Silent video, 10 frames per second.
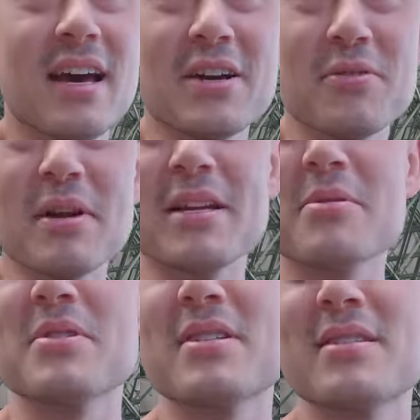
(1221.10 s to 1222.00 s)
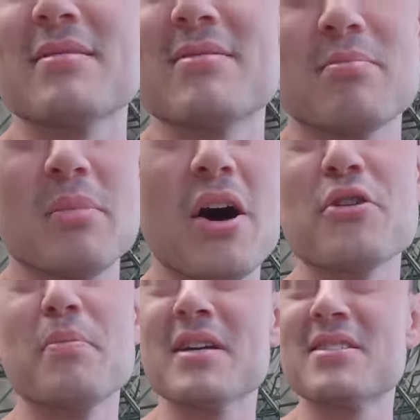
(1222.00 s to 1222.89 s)
at a random
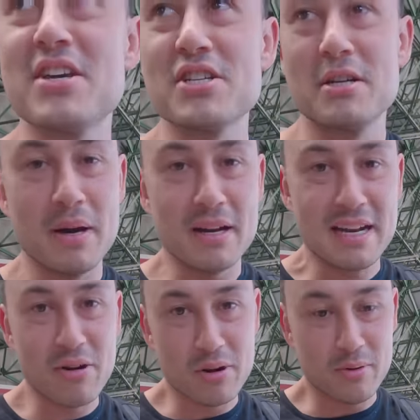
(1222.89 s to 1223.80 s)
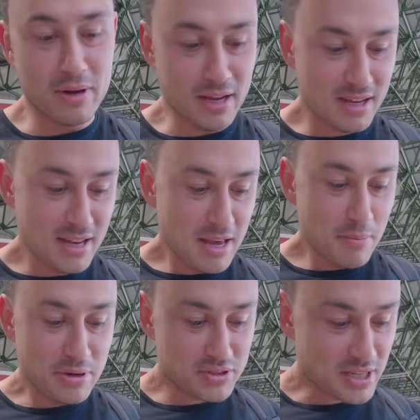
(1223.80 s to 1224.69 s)
other bus station about an hour away. But he was